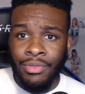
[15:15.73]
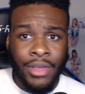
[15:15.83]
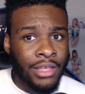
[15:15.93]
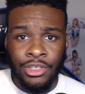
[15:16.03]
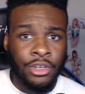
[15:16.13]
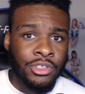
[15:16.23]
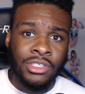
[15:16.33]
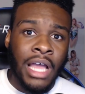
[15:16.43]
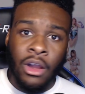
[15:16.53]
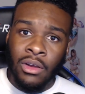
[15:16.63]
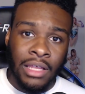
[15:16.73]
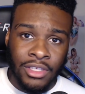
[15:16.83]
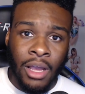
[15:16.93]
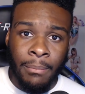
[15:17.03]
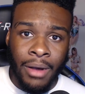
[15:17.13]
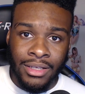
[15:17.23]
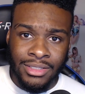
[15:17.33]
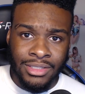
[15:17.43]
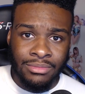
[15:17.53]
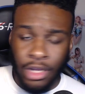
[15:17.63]
then you're just not going to like the Young
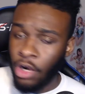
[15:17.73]
Bucks